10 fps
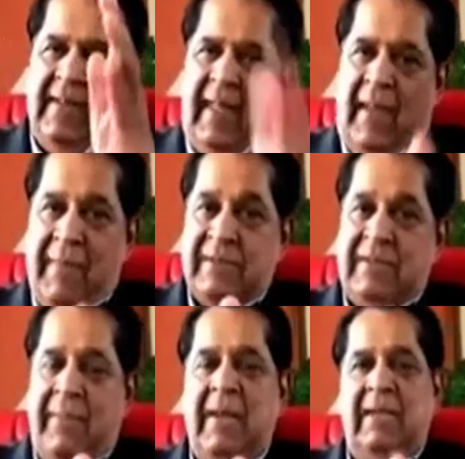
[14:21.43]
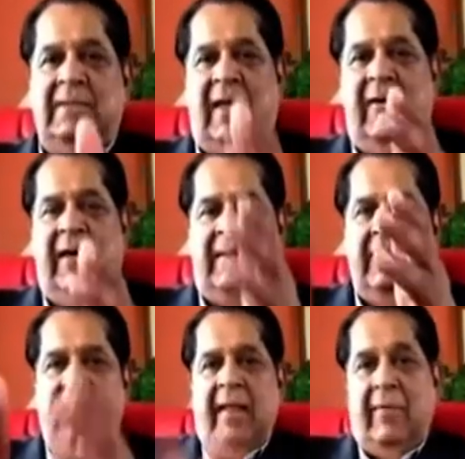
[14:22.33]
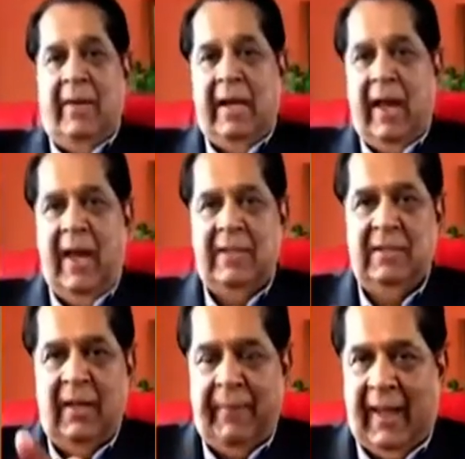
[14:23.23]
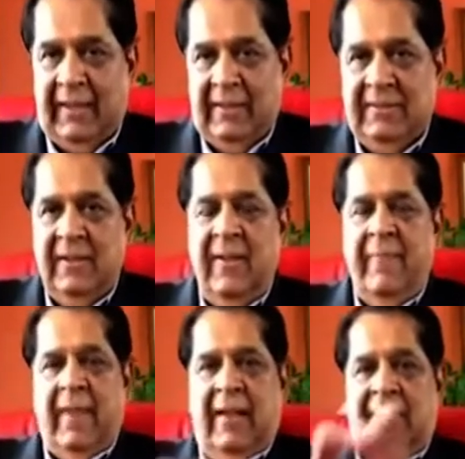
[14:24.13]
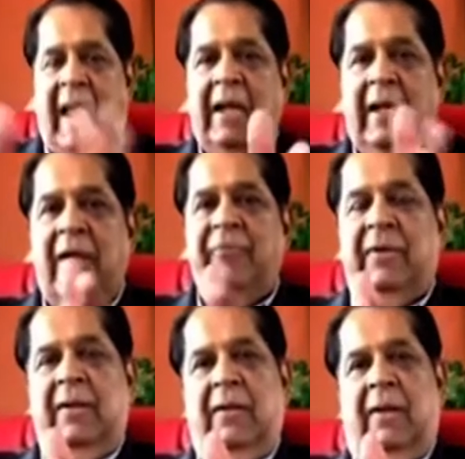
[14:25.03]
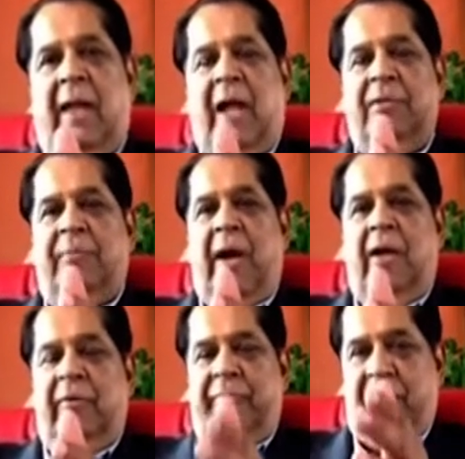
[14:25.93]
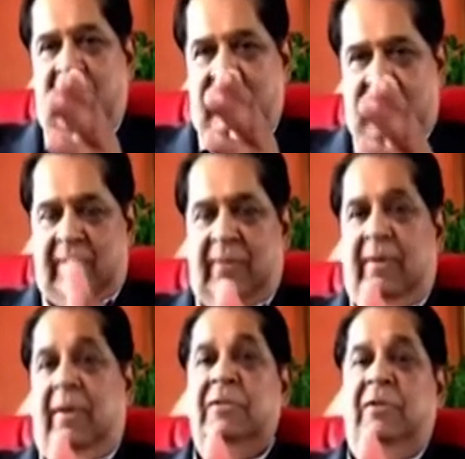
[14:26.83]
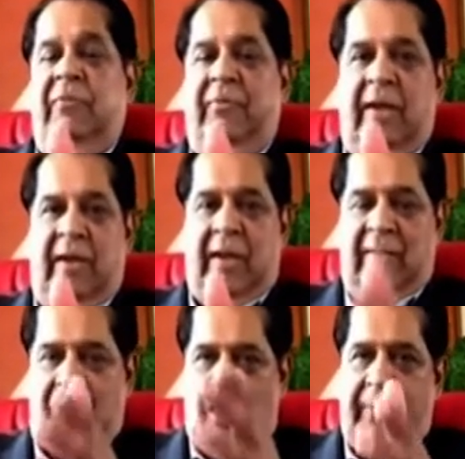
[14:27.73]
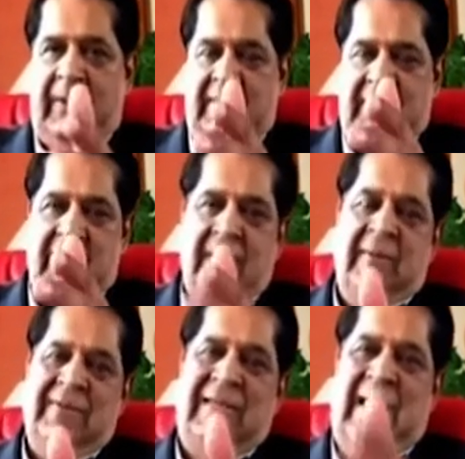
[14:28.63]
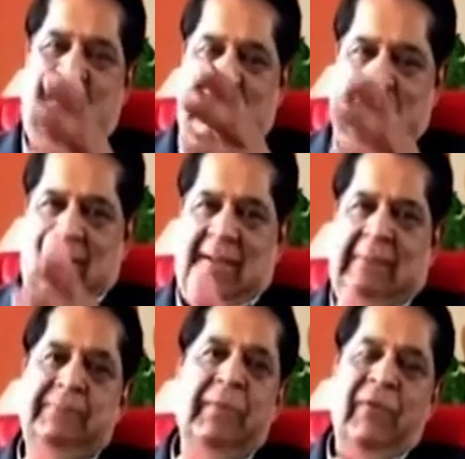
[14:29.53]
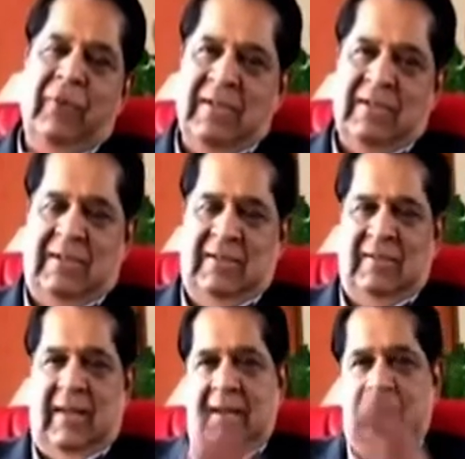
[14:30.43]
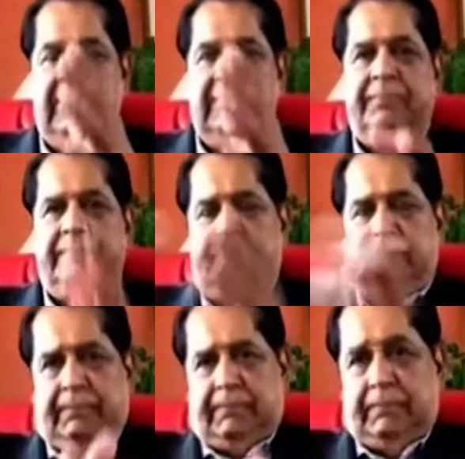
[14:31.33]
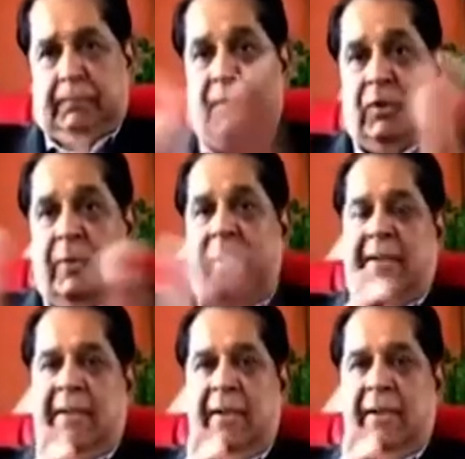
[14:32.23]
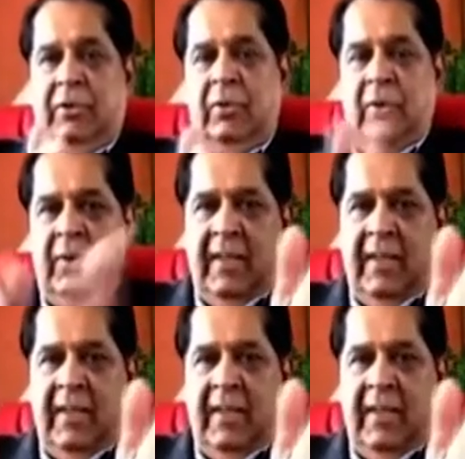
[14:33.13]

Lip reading: MSMEs have had a very large package. That left a large part of the rest of India, the corporate side, the infrastructure side, to be attended to.